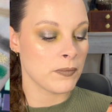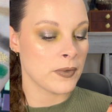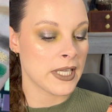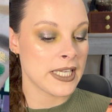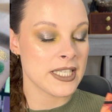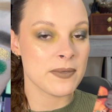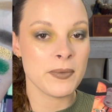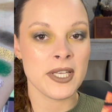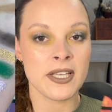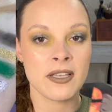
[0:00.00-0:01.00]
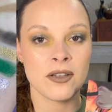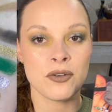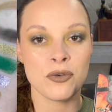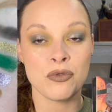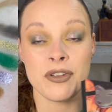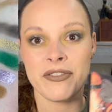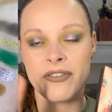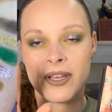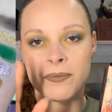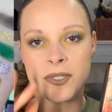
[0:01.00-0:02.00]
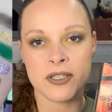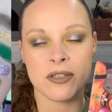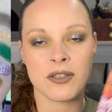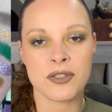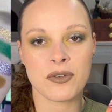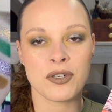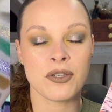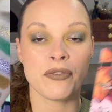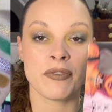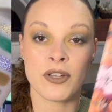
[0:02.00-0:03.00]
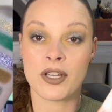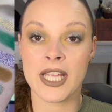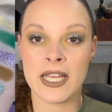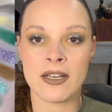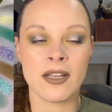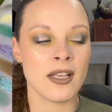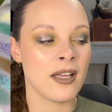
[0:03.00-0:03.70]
he's being revamped sort of again